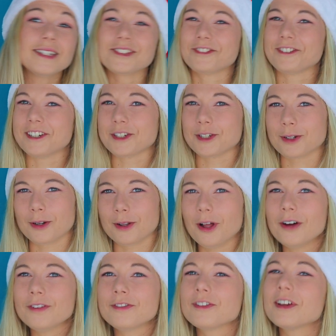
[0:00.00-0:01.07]
to finish it all
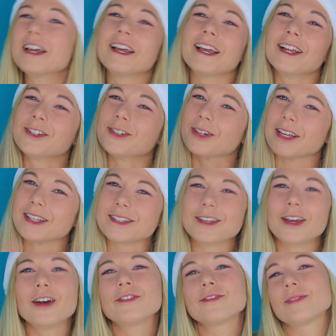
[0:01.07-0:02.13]
off, it should get
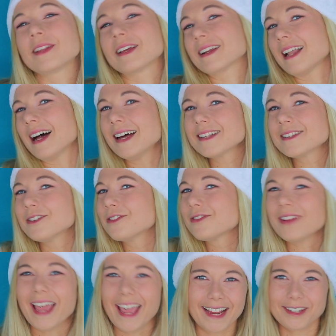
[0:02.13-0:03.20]
served with a glass of
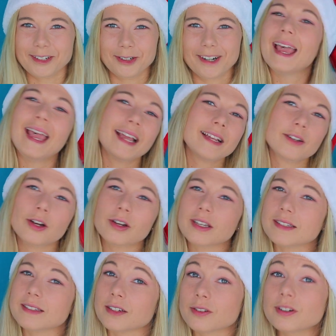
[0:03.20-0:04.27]
eggnog. Eggnog
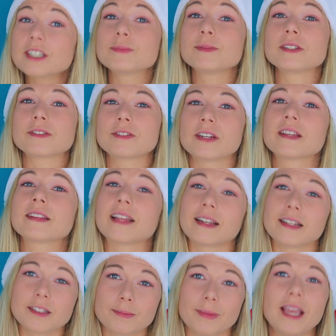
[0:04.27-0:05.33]
is a Christmas drink that
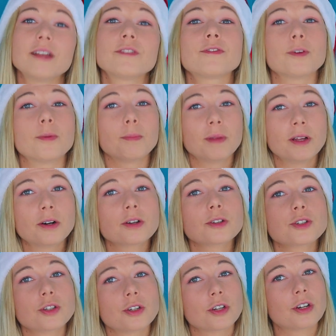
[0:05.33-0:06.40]
is made from milk,
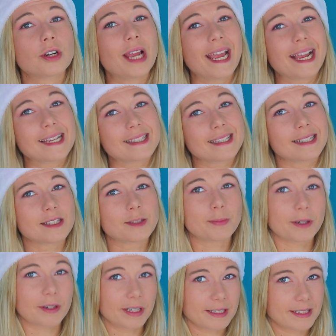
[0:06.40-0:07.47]
sugar, eggs and
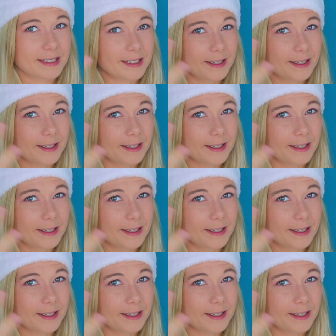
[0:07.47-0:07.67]
spirits.